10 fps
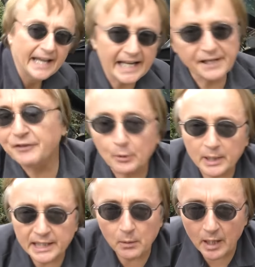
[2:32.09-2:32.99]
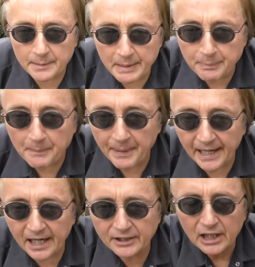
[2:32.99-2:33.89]
And if you really want to be
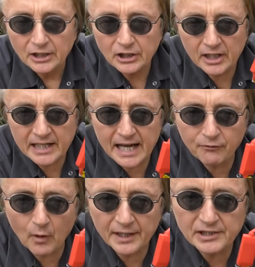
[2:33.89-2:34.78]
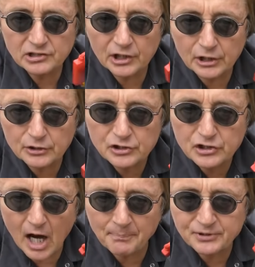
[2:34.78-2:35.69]
prepared, you can have one of these little
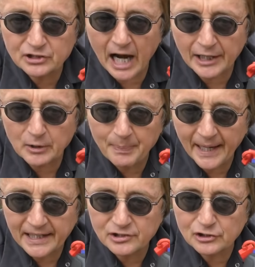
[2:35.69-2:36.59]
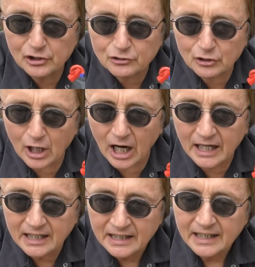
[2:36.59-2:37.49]
jump starter packs in your
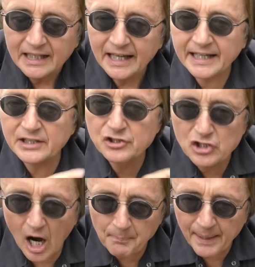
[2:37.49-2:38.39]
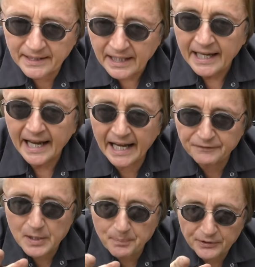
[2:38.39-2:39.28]
trunk. It can jump it
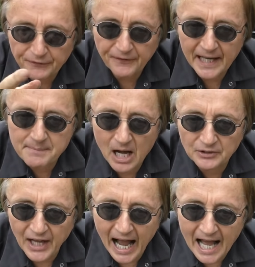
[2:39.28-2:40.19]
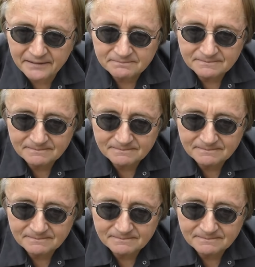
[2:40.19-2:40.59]
after you put the fan belt on,